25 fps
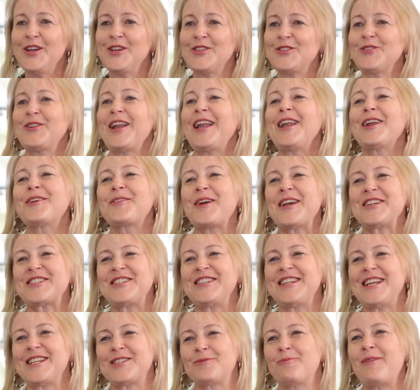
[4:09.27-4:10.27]
So then the
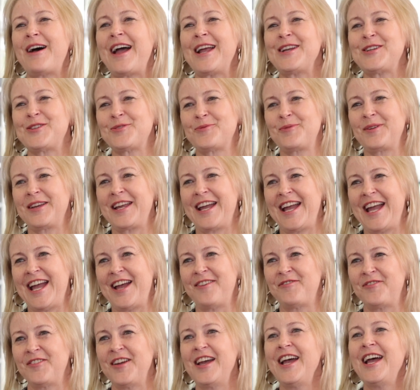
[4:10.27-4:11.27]
question is, why do we
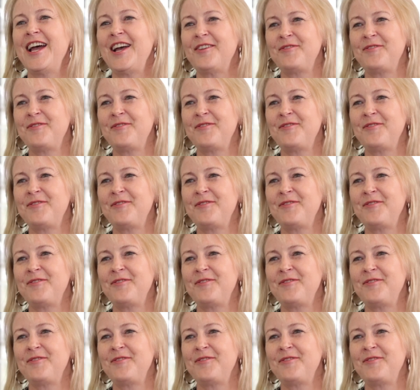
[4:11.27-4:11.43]
have